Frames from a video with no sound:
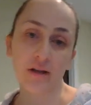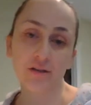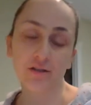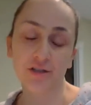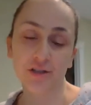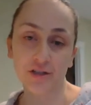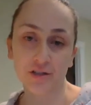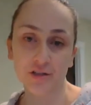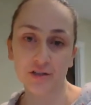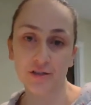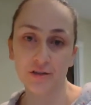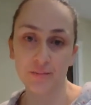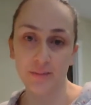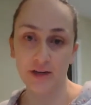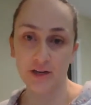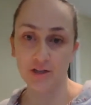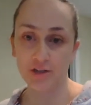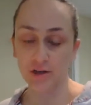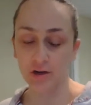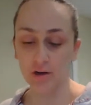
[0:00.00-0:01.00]
just to
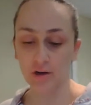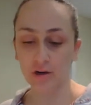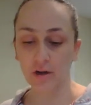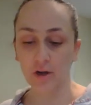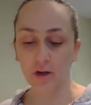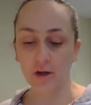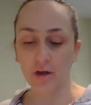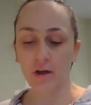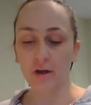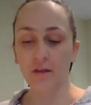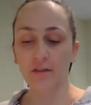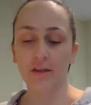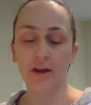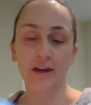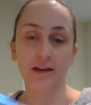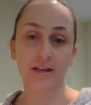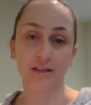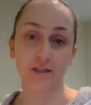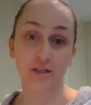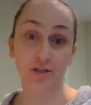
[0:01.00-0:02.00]
make sure
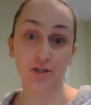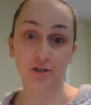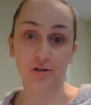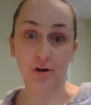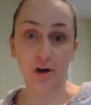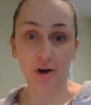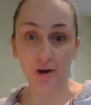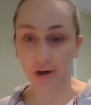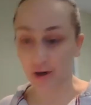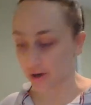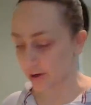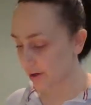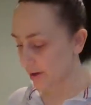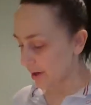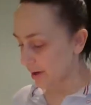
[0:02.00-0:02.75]
that it's stronger.